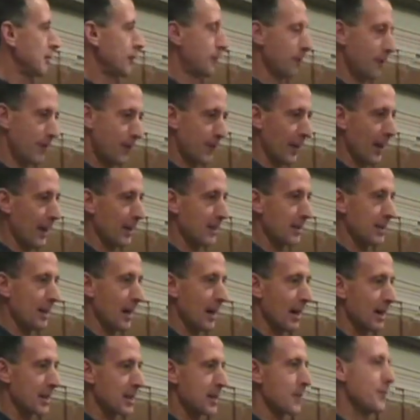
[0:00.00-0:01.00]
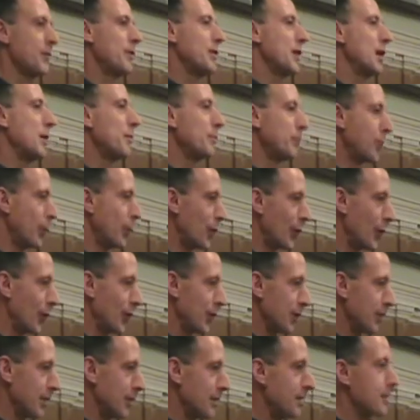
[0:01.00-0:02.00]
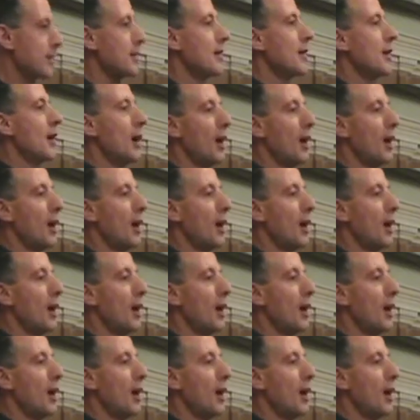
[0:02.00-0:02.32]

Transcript: to deflect us from the importance